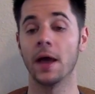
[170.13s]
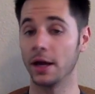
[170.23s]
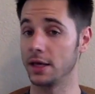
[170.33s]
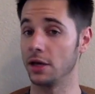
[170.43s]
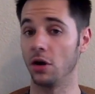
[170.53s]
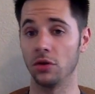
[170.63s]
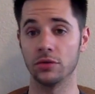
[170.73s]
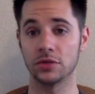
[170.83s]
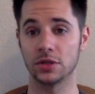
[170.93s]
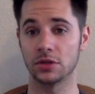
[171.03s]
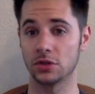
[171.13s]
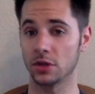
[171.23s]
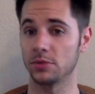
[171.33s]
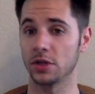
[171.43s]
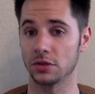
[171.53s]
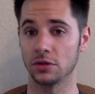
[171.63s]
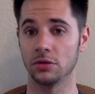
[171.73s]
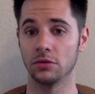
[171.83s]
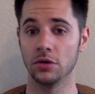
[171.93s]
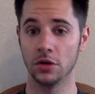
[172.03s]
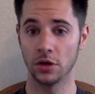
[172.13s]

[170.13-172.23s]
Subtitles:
Again, all those things are subject to